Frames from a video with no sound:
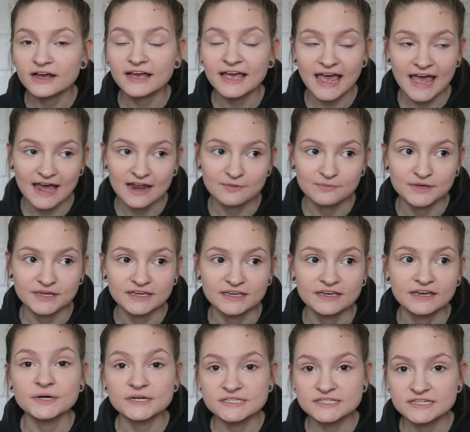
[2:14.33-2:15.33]

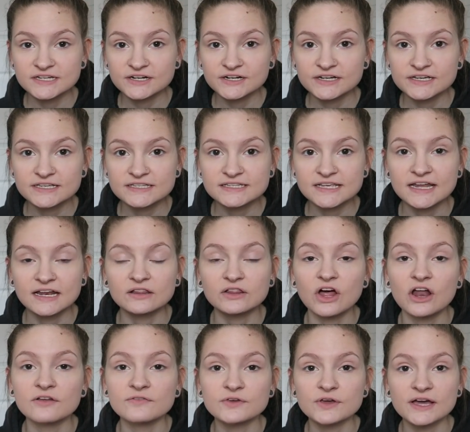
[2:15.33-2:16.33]
Academy book series, and a
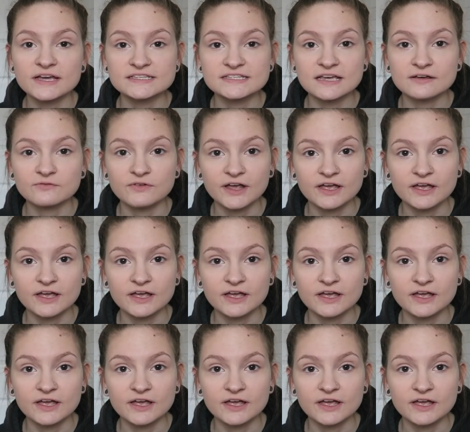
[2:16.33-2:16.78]
lot of you guys have